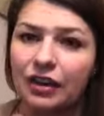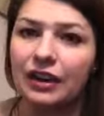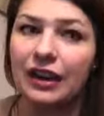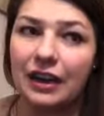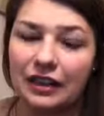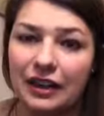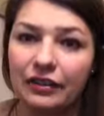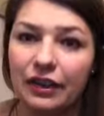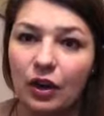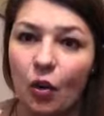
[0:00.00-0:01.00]
You can kind of think
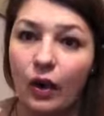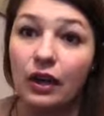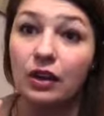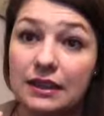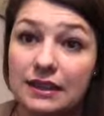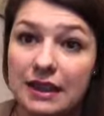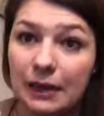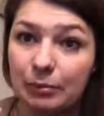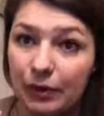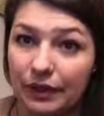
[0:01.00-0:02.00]
of like oil
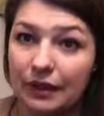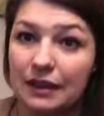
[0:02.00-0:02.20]
tape or think